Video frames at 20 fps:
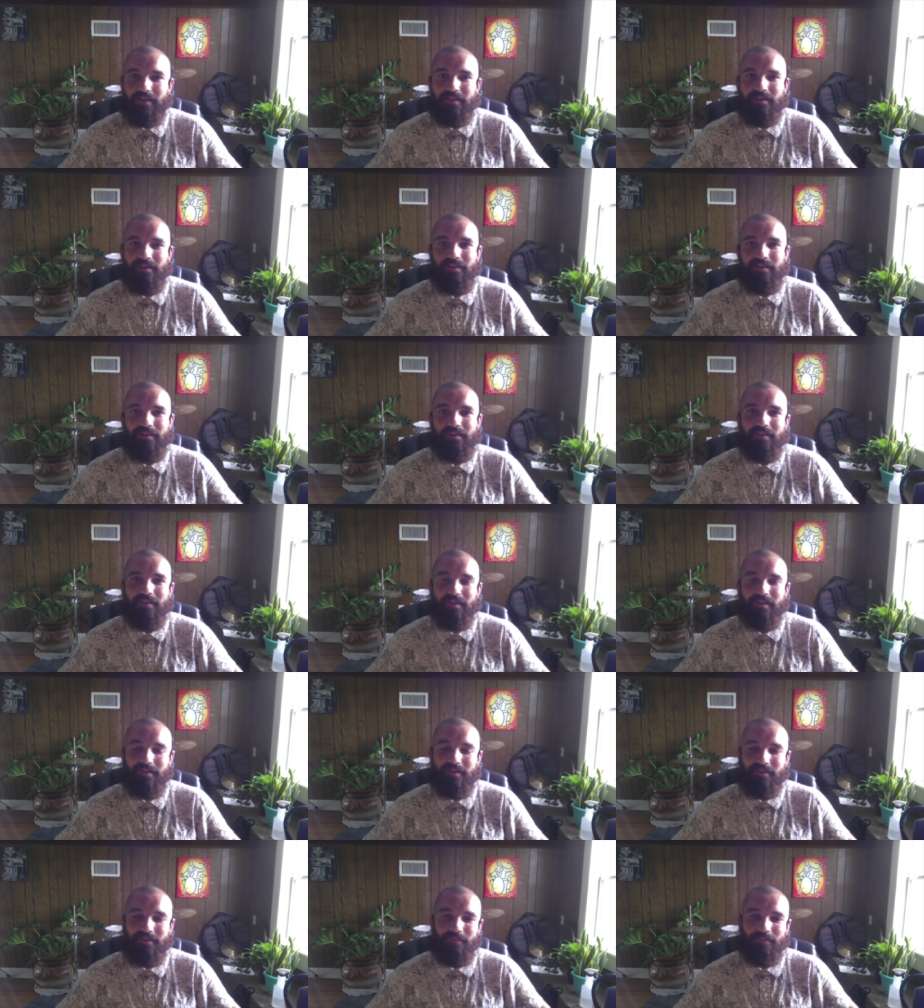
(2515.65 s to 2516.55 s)
Uh-huh.
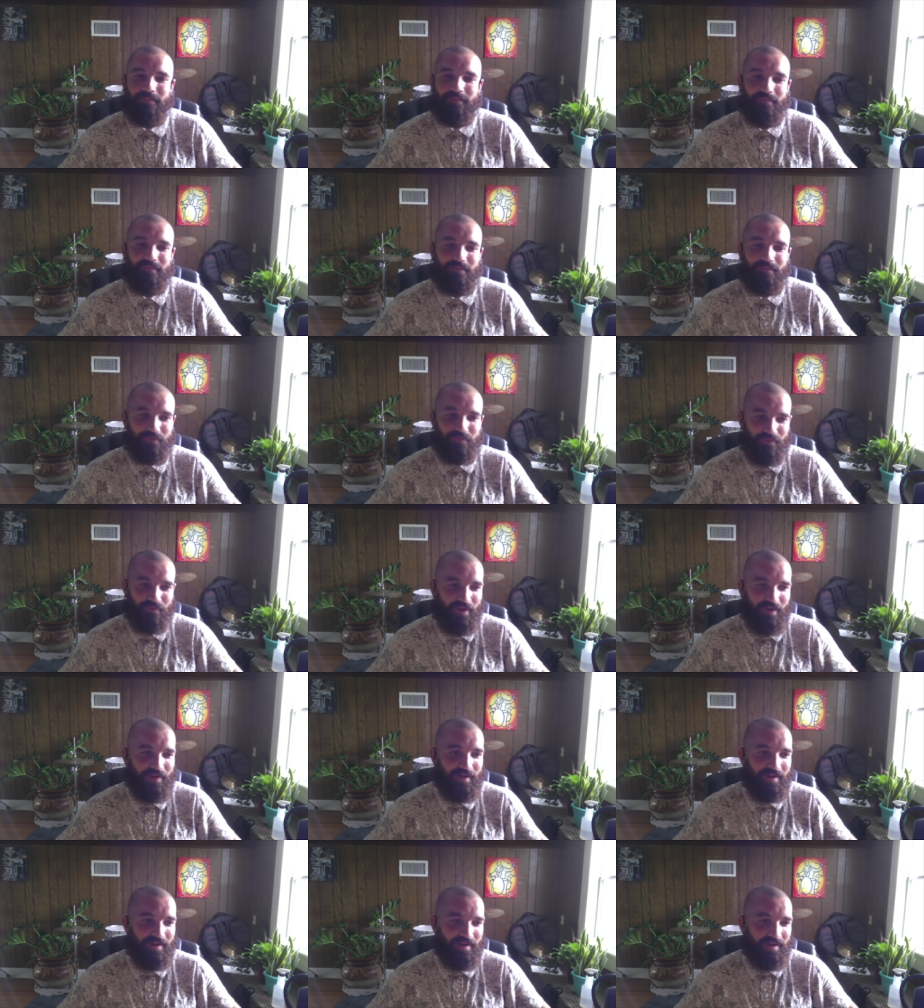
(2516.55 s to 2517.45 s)
Um, it was
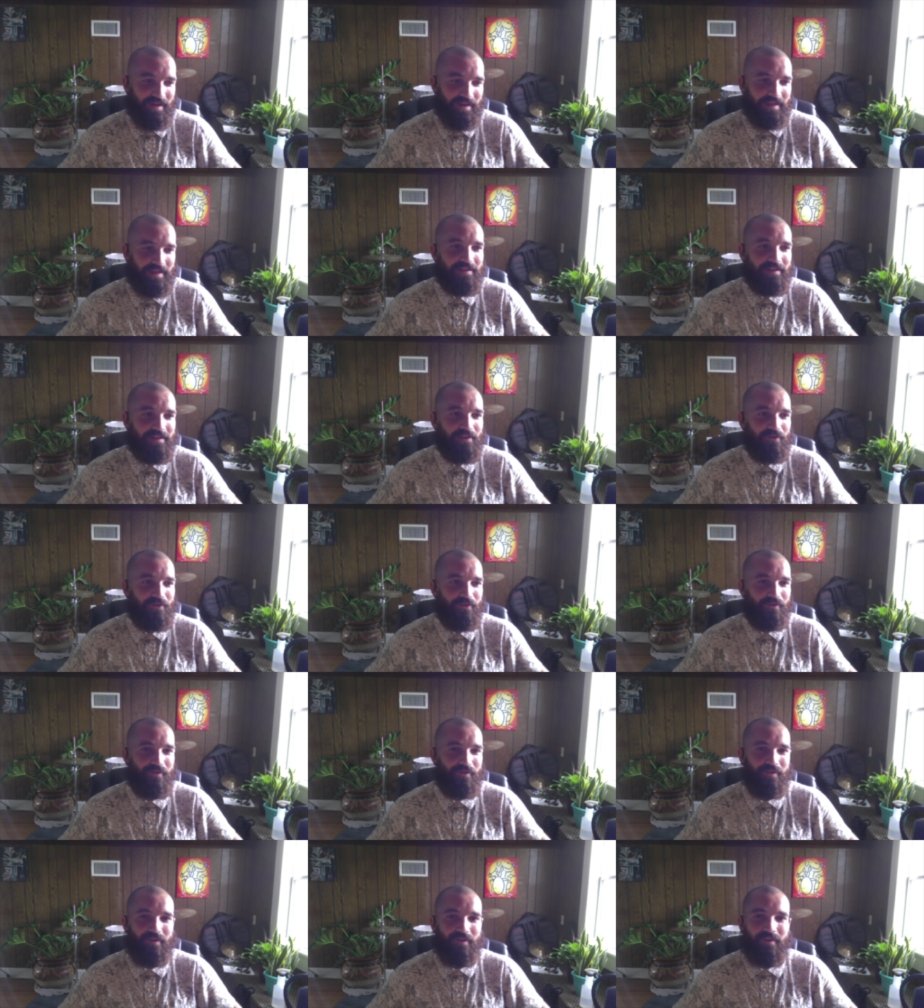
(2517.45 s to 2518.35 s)
very
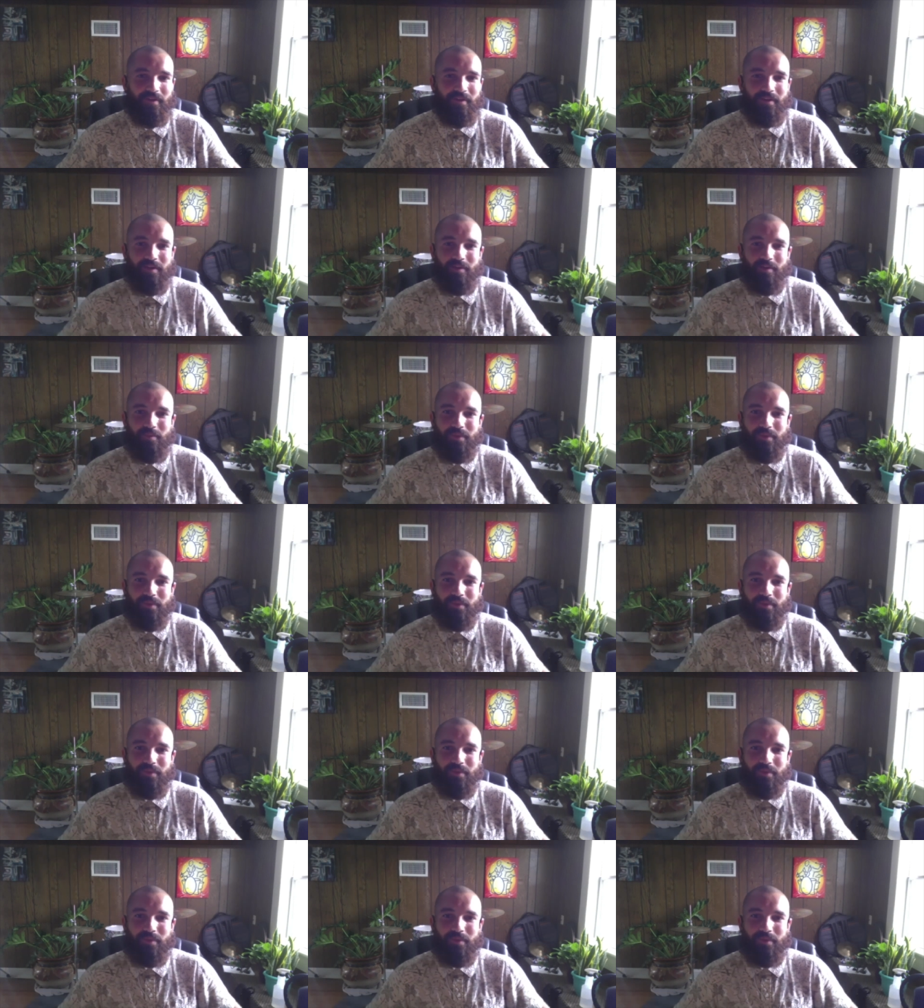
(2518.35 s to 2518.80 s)
illegal, but